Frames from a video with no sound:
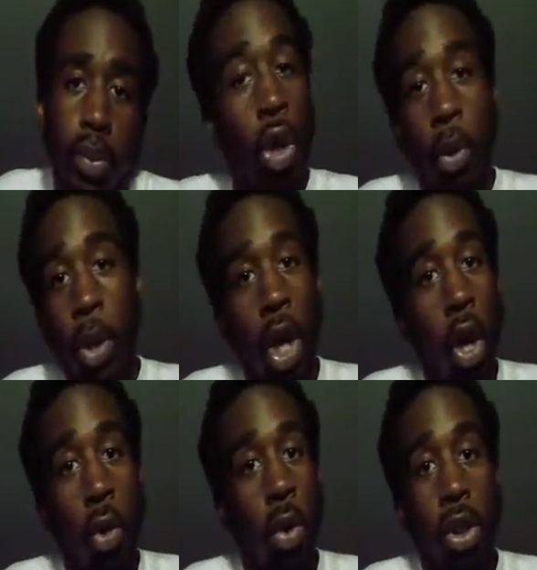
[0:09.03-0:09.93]
So here we
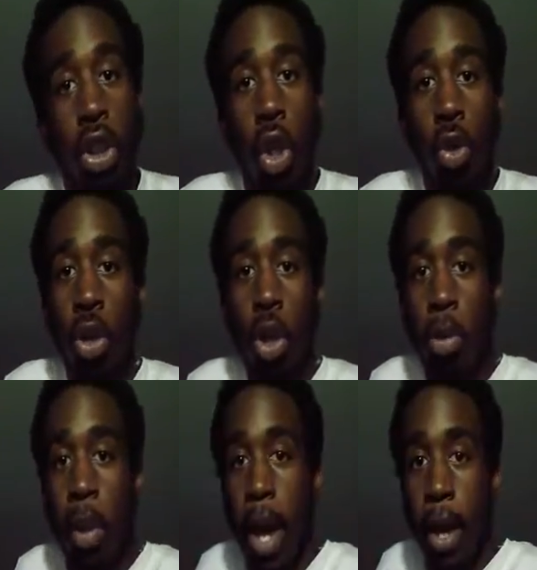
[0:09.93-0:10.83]
go, there is no
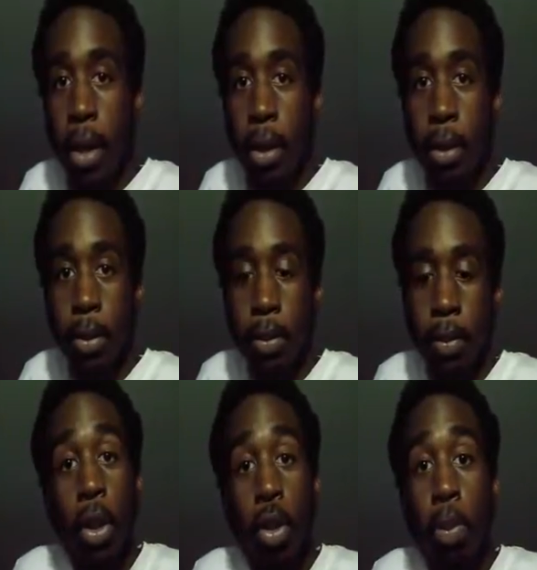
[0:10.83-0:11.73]
turning back.
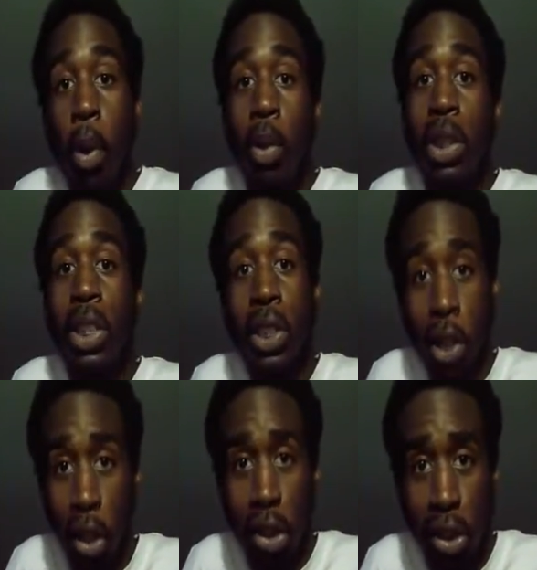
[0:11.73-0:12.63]
My Little Pony
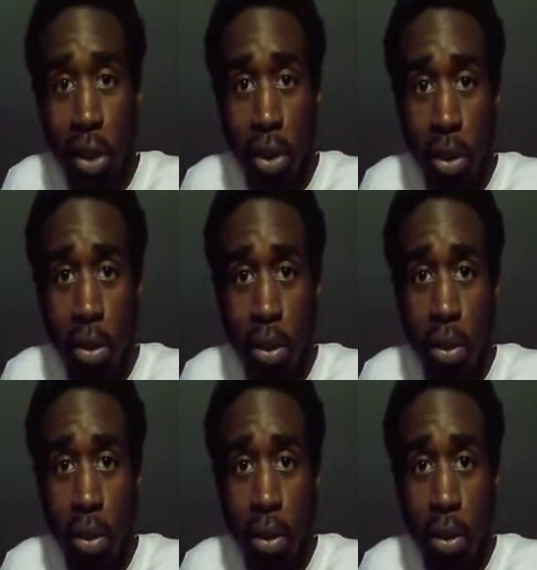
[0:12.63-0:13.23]
sucks.